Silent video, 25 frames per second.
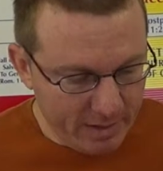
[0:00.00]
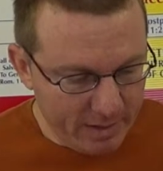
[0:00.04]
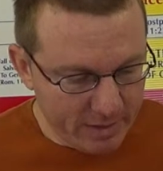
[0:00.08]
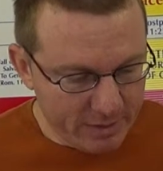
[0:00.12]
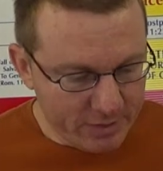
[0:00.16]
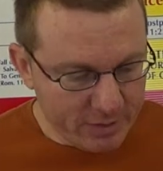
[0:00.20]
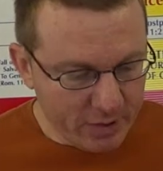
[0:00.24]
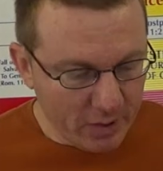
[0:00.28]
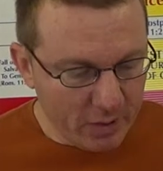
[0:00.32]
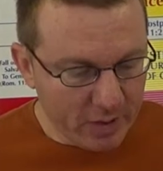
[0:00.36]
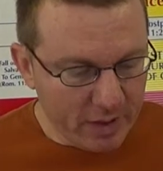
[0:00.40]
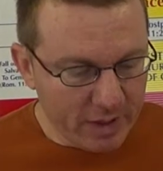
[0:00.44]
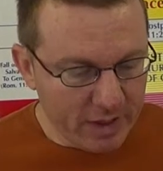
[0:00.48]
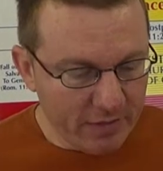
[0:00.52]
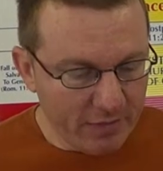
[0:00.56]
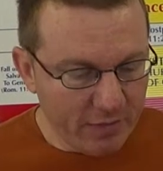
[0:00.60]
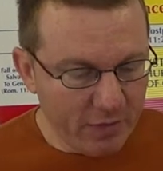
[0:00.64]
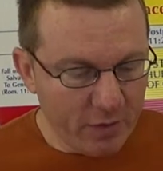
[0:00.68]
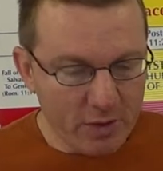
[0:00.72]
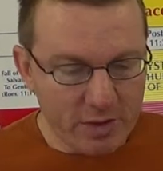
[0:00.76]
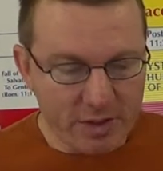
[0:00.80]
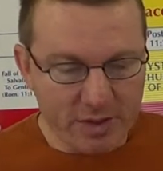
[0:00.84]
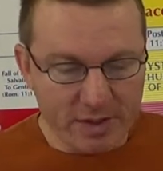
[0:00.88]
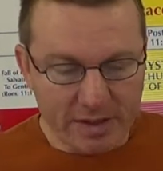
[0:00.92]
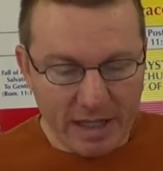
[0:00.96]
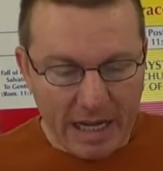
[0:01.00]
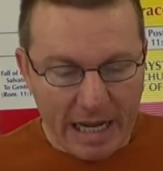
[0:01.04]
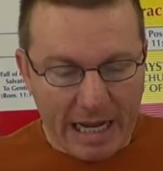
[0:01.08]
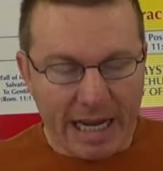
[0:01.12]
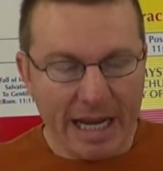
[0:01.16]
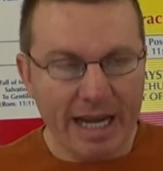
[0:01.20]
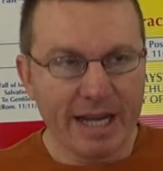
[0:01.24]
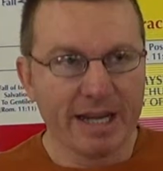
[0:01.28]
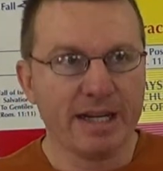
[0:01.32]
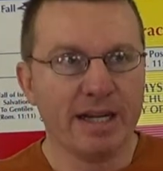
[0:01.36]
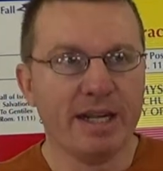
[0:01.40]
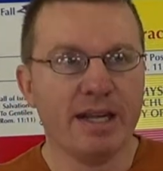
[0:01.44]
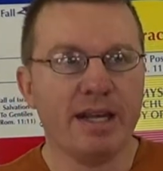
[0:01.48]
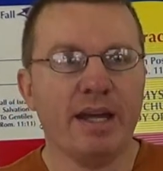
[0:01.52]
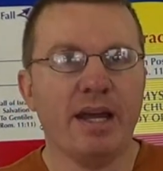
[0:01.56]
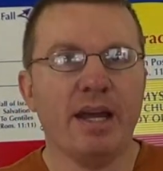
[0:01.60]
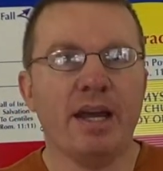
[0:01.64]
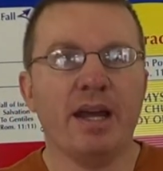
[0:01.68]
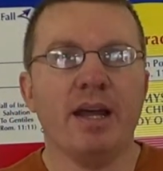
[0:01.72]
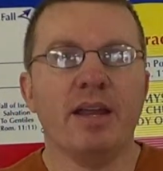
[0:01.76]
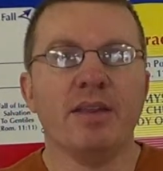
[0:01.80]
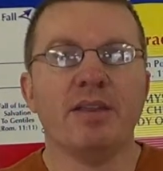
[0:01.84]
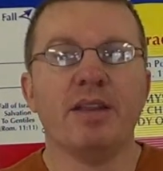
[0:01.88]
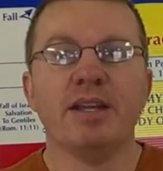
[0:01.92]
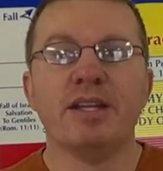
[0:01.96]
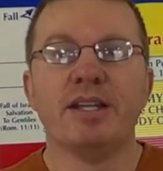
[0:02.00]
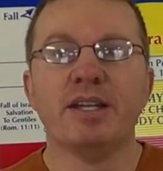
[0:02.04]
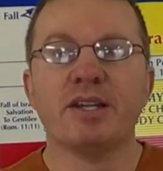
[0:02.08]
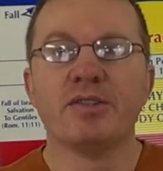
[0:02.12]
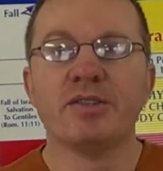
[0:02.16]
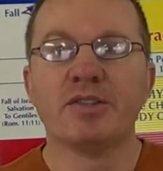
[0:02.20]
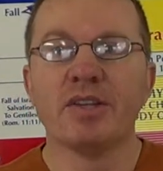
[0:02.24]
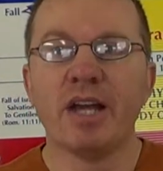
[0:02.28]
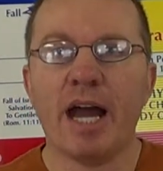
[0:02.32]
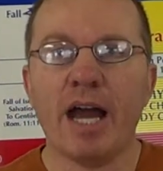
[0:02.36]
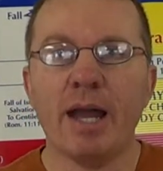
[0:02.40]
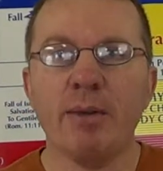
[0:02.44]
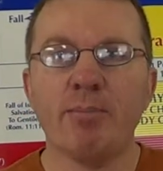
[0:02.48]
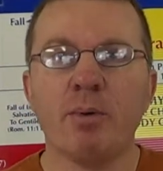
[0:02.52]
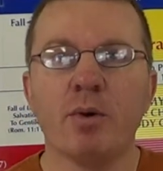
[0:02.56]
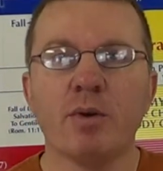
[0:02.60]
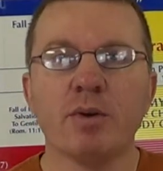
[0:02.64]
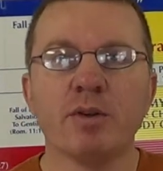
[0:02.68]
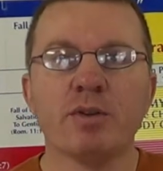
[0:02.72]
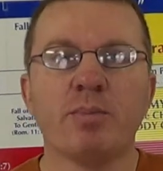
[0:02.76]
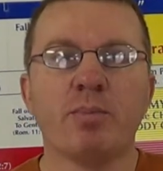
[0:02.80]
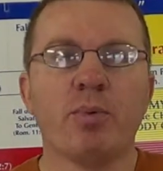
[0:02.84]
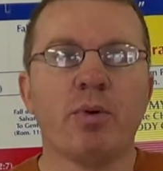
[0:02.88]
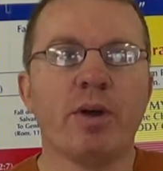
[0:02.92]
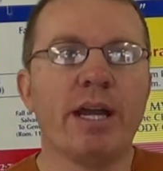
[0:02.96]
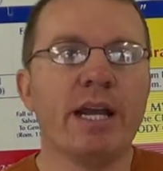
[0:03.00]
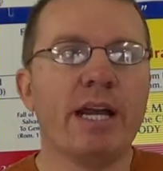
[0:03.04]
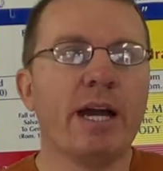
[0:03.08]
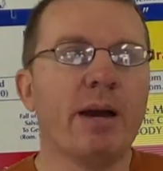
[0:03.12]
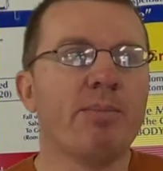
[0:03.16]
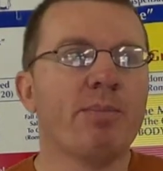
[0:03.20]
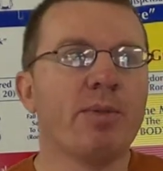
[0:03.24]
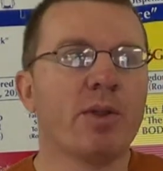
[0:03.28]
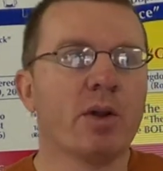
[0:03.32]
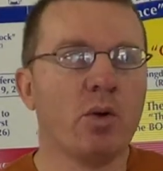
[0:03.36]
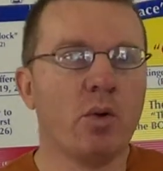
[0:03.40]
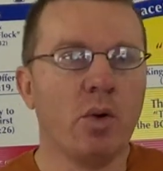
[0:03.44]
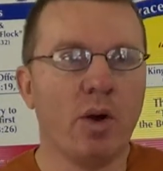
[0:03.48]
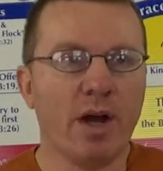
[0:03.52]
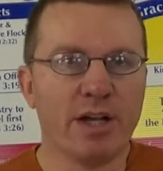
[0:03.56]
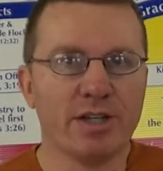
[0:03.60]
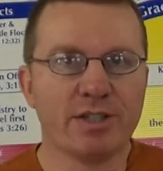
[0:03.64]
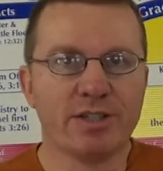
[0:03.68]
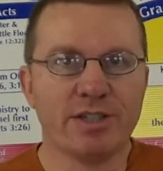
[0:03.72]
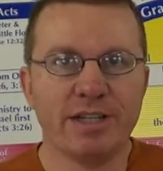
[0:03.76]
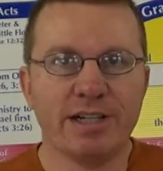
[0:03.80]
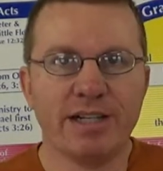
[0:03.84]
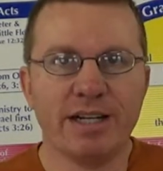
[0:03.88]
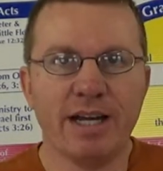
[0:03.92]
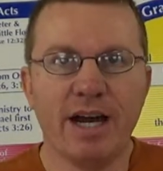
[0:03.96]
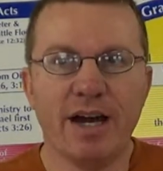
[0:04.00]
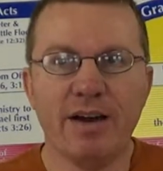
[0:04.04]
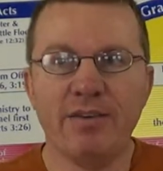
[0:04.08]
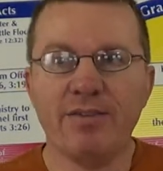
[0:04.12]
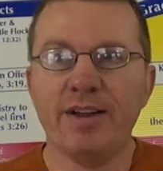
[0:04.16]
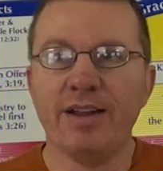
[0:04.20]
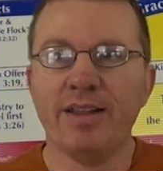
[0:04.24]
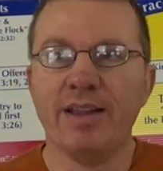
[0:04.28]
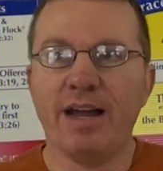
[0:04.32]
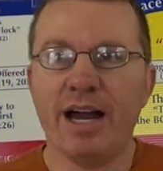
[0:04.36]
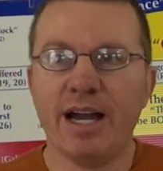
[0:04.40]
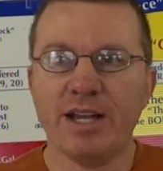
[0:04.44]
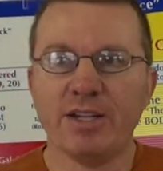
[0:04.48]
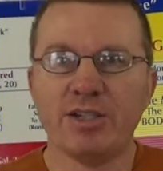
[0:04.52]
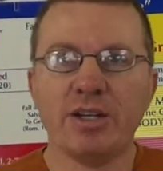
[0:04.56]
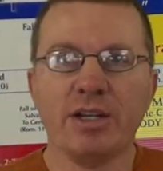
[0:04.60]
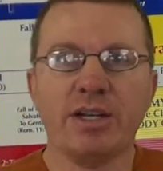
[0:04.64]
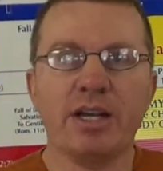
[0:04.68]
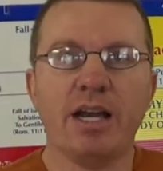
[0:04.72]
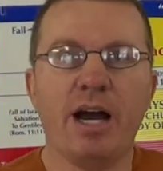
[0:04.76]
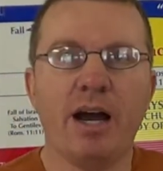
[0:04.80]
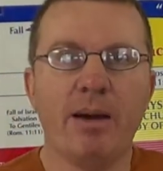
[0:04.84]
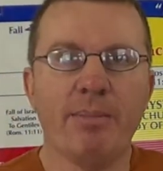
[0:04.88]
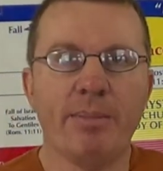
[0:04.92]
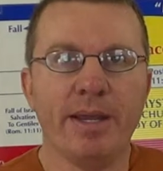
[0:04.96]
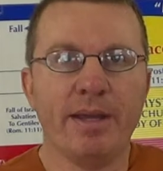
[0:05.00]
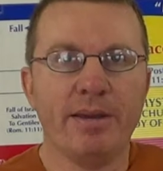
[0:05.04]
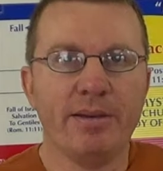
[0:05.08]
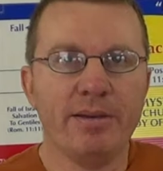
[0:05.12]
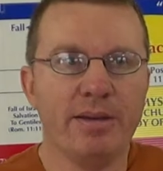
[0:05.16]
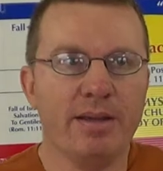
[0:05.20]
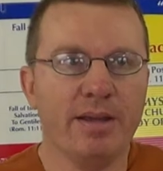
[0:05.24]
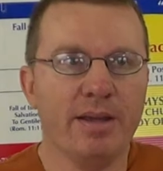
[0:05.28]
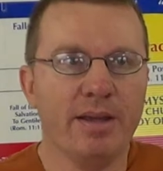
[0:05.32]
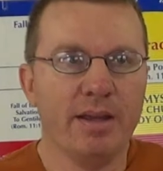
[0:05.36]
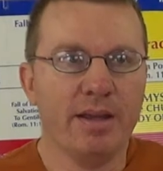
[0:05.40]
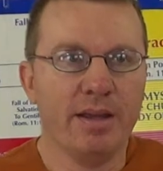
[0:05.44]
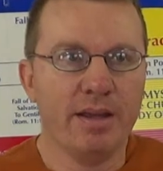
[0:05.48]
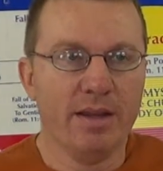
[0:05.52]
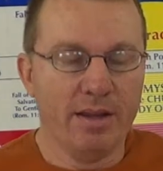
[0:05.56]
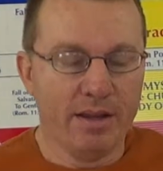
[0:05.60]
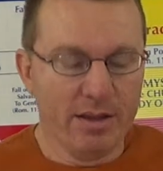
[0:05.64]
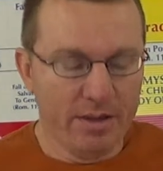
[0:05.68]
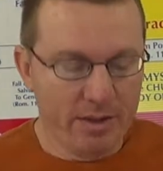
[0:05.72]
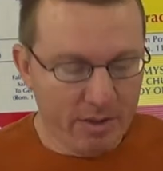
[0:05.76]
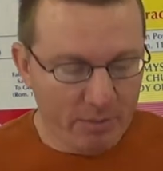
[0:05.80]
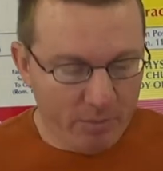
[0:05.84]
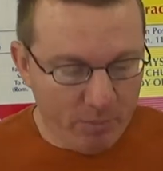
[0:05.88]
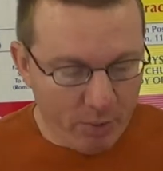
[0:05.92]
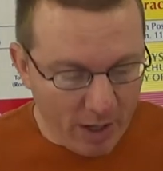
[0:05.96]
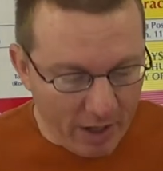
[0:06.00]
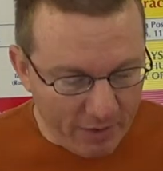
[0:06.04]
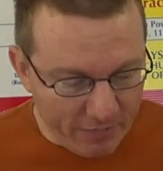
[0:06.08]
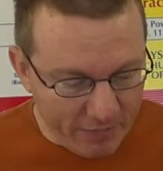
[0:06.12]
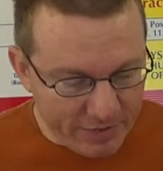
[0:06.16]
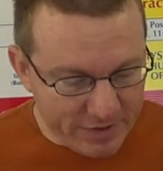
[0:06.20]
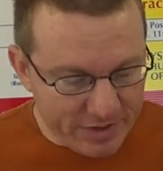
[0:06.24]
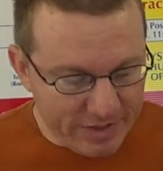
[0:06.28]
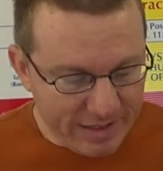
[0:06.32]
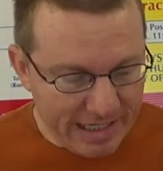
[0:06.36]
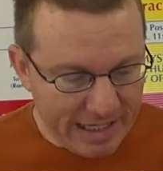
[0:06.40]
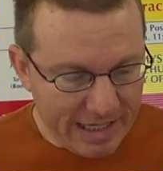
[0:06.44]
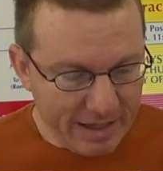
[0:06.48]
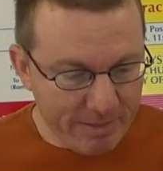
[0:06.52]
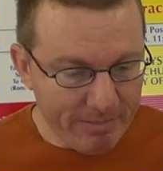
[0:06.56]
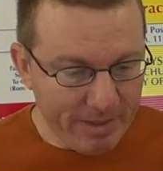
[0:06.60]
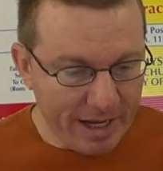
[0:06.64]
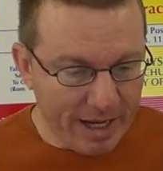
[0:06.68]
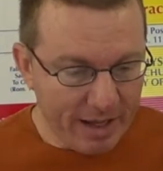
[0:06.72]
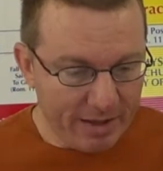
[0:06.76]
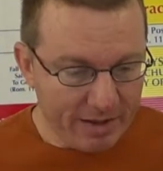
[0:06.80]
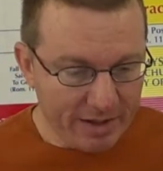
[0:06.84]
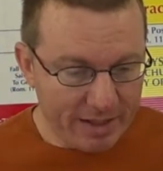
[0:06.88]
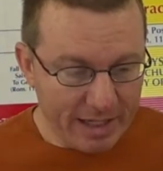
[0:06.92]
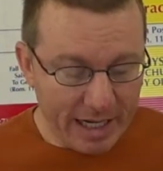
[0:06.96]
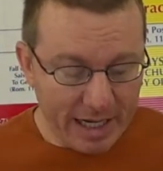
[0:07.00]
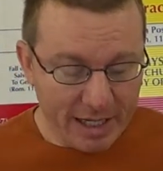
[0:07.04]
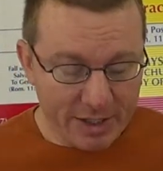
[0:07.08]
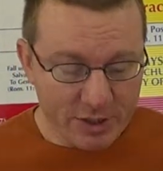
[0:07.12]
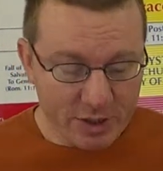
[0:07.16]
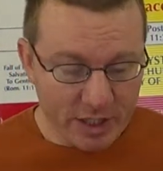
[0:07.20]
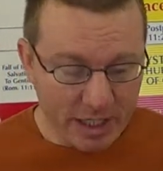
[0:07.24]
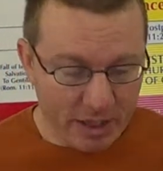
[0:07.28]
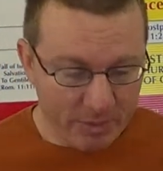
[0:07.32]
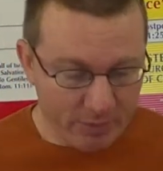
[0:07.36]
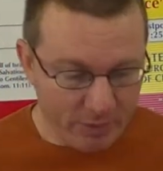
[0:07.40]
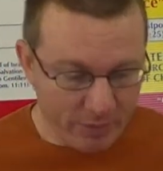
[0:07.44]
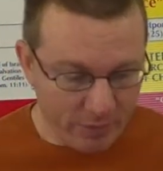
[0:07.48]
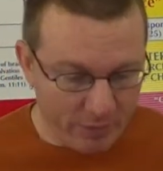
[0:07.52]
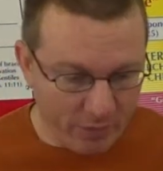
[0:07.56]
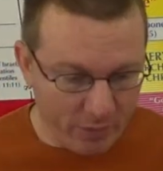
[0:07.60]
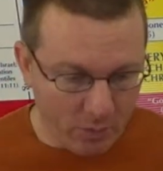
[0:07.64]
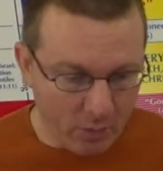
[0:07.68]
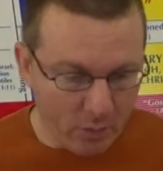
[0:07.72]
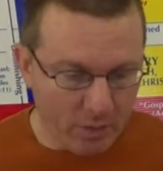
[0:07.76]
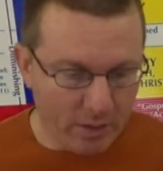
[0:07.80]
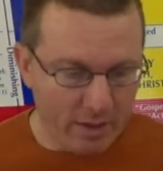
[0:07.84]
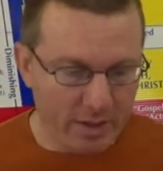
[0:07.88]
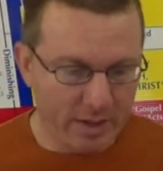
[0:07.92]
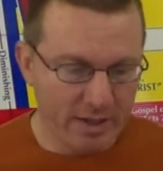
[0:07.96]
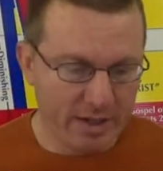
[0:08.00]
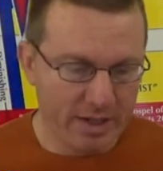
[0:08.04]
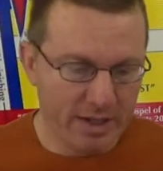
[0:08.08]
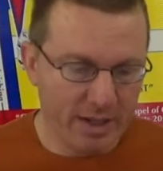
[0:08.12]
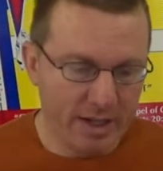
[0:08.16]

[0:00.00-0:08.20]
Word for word: starting in verse 9, the disciples bring up the question of Elijah coming, the prophecy in Malachi chapter 4.